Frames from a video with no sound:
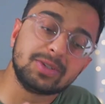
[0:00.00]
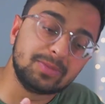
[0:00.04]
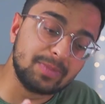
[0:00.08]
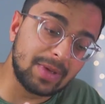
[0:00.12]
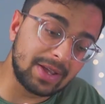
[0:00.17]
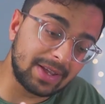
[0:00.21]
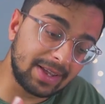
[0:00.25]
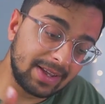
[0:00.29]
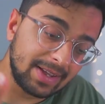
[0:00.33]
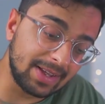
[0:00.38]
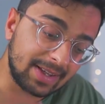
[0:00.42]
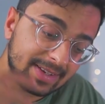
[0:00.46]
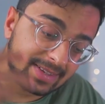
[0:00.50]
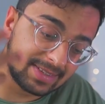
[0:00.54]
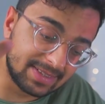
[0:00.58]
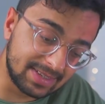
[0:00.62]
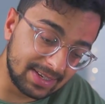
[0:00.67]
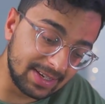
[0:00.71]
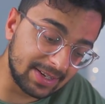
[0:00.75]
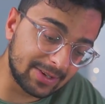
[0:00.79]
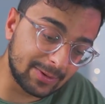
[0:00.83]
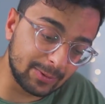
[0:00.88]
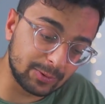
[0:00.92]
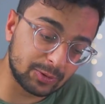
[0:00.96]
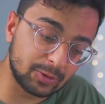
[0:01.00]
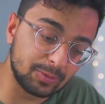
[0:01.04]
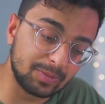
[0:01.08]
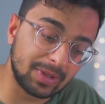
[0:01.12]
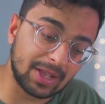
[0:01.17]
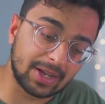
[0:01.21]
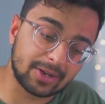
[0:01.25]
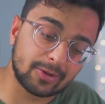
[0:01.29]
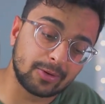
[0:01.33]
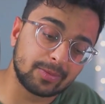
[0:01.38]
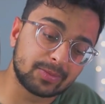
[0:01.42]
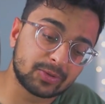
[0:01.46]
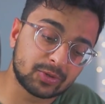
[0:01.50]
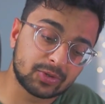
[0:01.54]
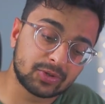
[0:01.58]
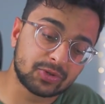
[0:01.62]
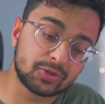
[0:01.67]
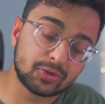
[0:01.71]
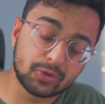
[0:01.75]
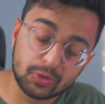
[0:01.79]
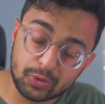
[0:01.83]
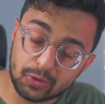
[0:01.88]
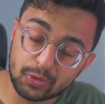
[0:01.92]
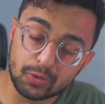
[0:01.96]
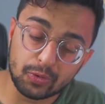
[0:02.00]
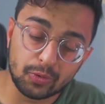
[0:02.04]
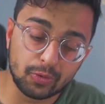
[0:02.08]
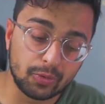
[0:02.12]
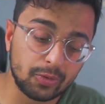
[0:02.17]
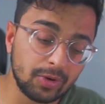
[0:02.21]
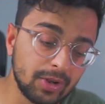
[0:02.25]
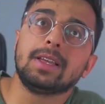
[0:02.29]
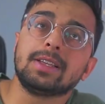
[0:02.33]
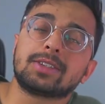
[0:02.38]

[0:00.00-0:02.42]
is making a sequel to Black Ops two.